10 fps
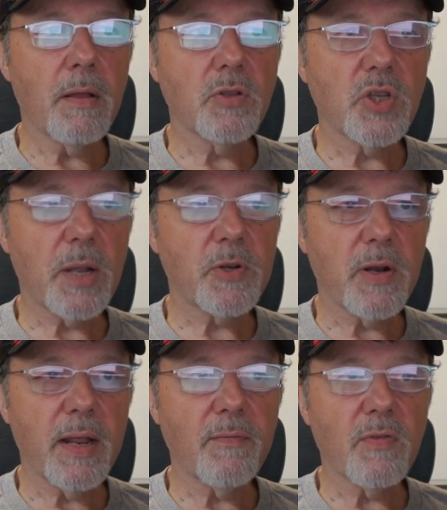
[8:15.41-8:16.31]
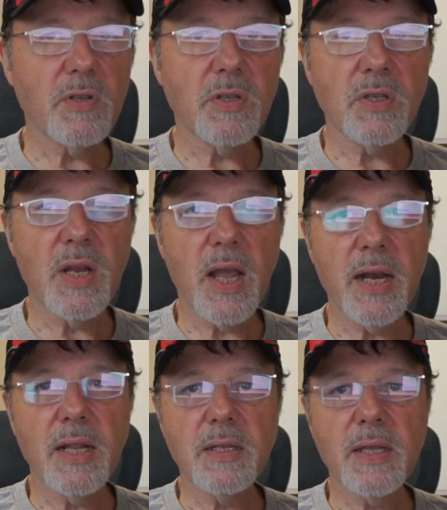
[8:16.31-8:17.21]
chapter 8, verses
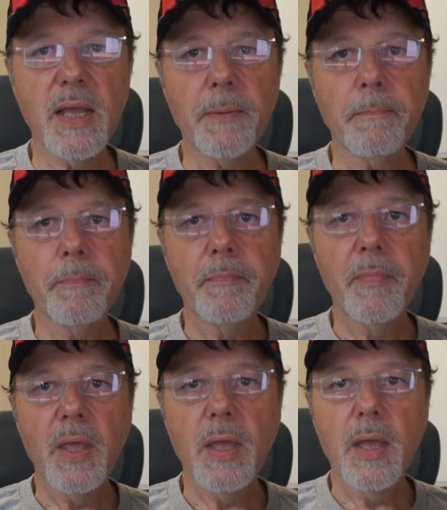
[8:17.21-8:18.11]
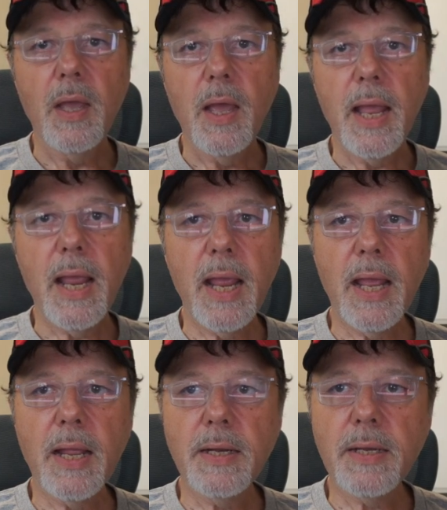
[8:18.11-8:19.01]
9 and 10.
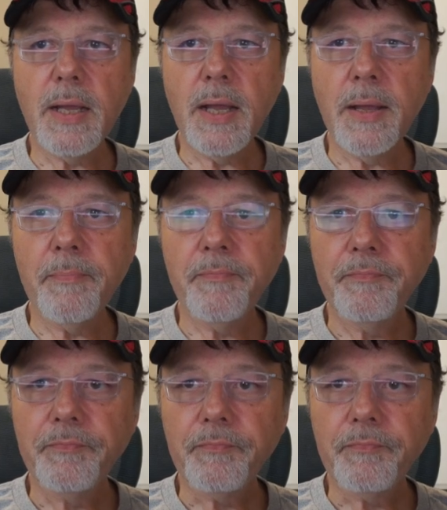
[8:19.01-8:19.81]
And